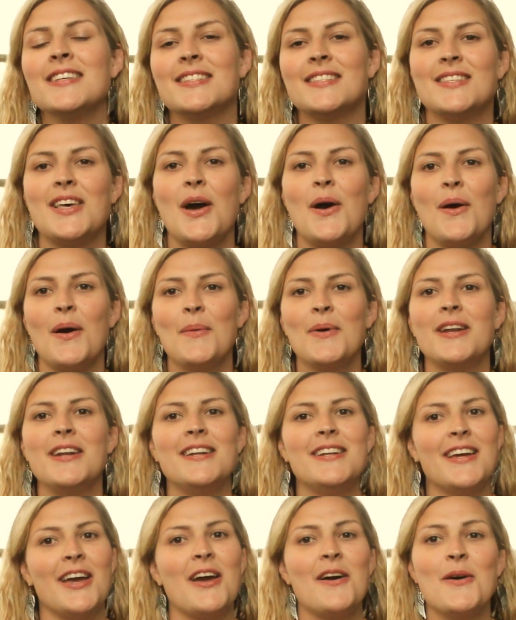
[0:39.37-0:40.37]
So I
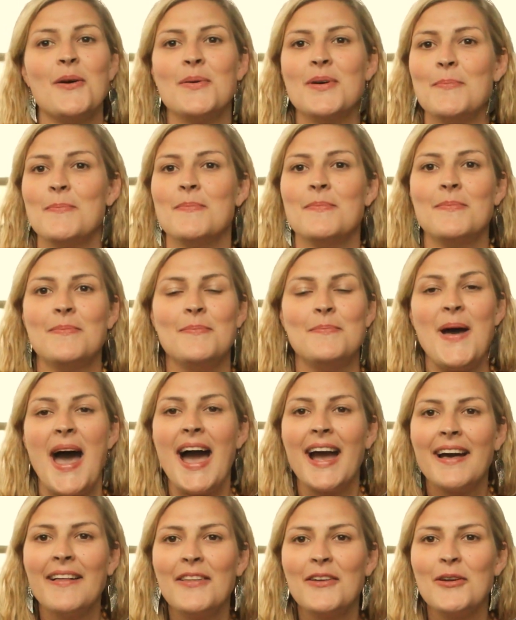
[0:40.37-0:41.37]
wanted to go
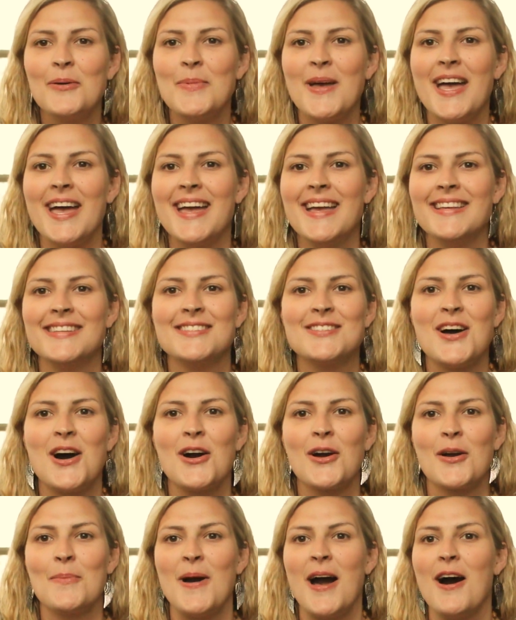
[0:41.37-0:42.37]
back a little bit and
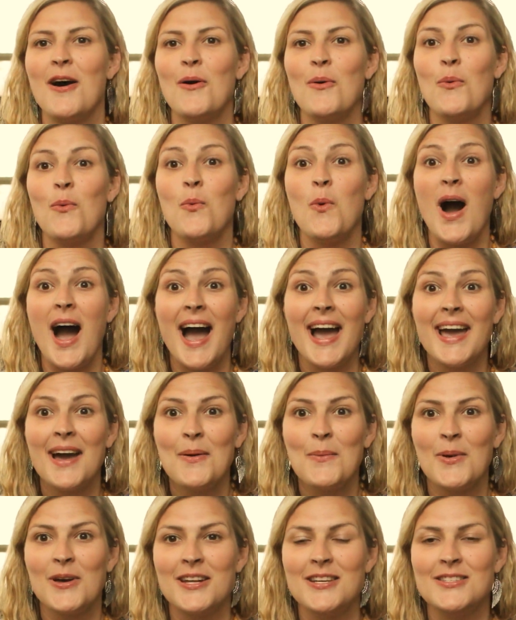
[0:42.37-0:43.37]
talk about why
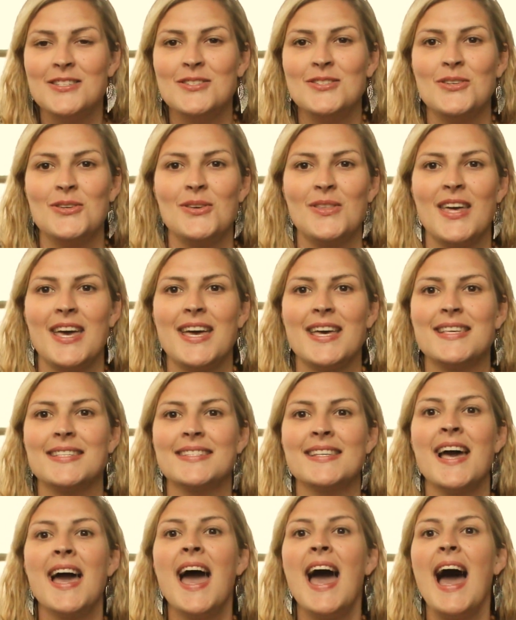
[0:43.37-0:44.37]
I wanted to do
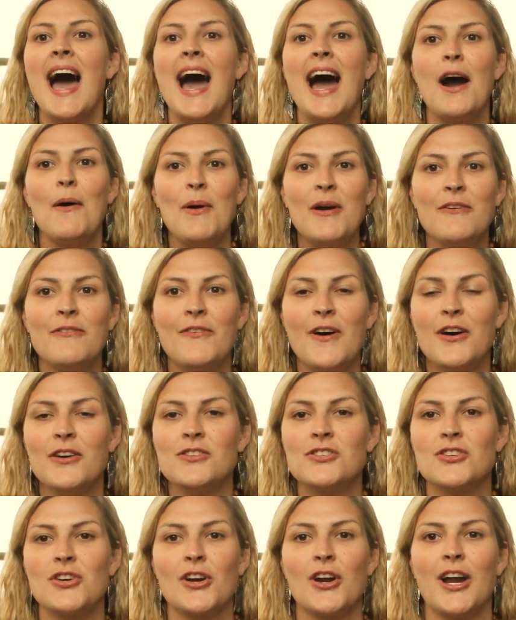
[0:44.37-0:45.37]
this, how I
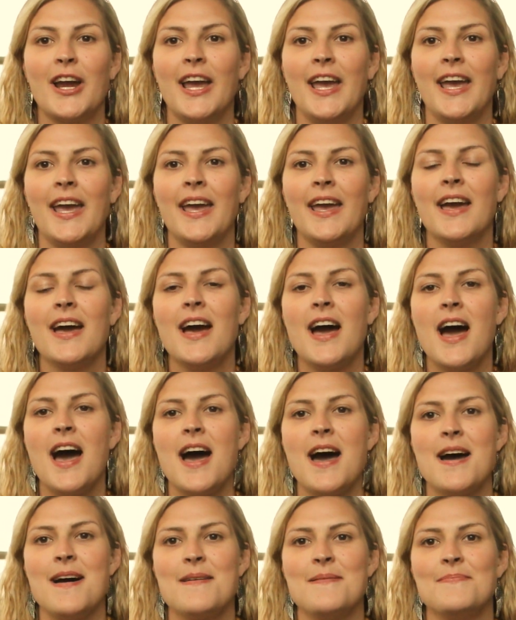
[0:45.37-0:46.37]
felt during,
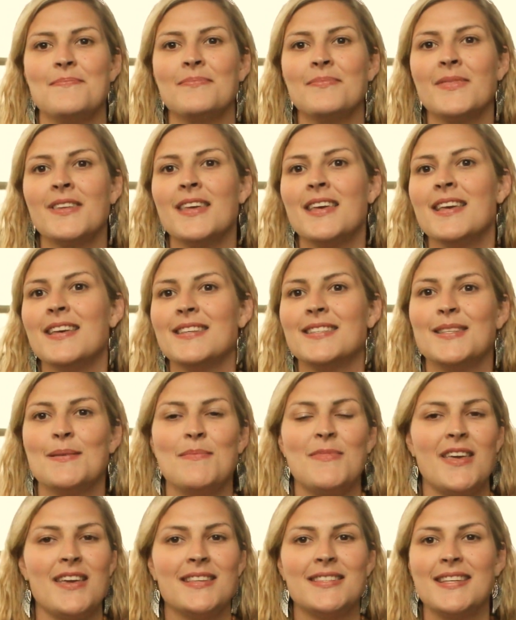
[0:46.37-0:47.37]

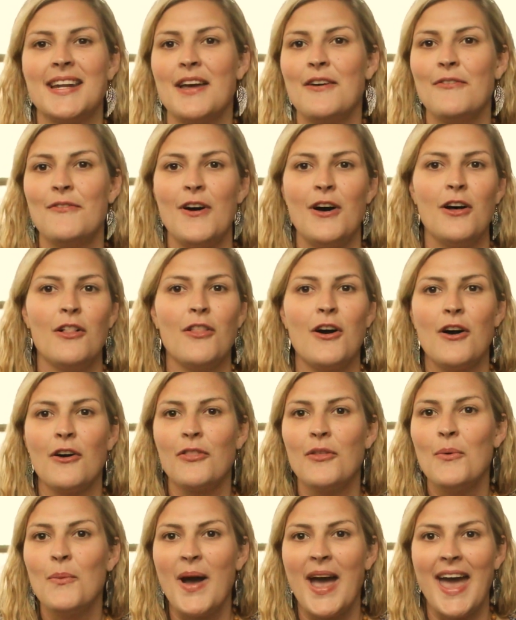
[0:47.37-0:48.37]
some things that I felt
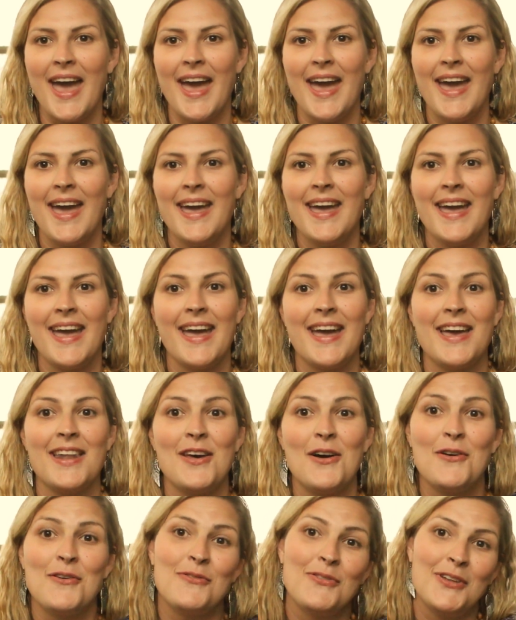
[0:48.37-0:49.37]
along the way,
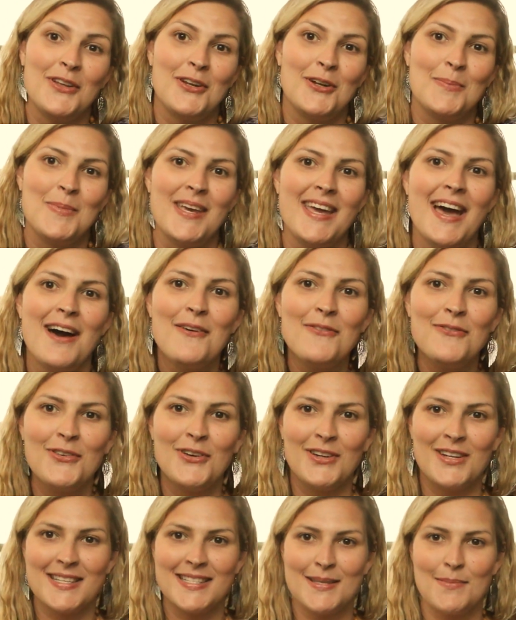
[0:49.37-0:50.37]
and hopefully it'll be
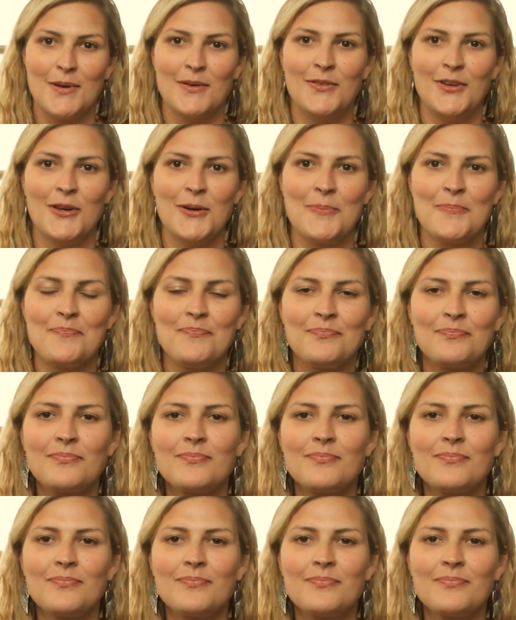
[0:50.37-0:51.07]
helpful to some of you.